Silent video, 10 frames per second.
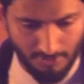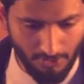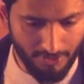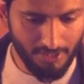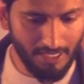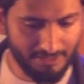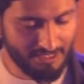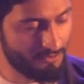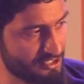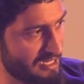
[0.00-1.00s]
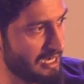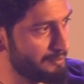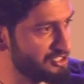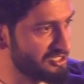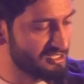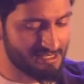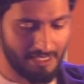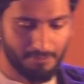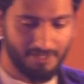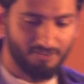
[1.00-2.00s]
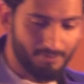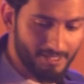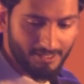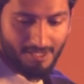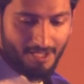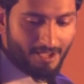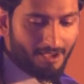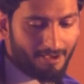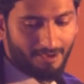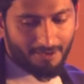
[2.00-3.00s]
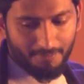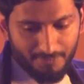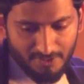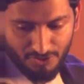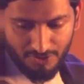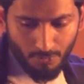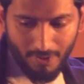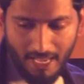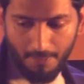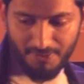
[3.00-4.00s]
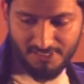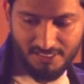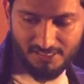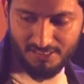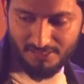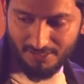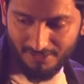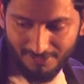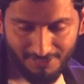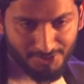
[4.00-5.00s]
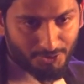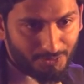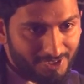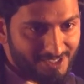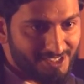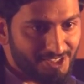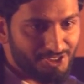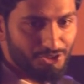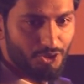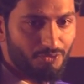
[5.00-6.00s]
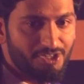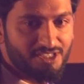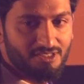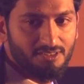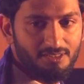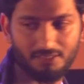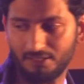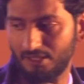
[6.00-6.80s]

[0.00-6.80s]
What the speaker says: okay, I think there was an animation in this slide, but never mind. So what happens is this, so there is this universal